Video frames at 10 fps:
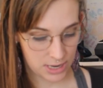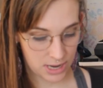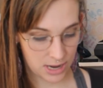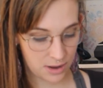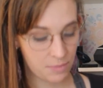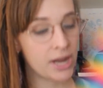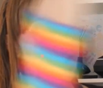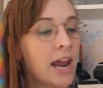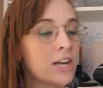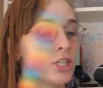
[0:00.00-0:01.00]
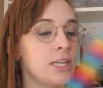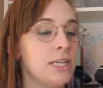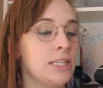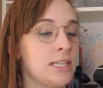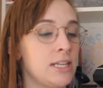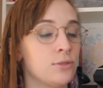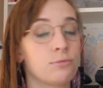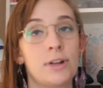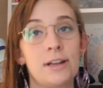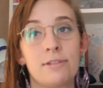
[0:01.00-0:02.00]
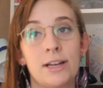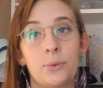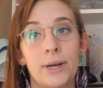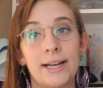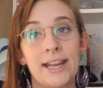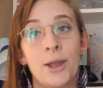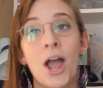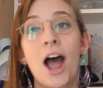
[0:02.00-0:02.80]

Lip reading: And I actually knit these really quickly.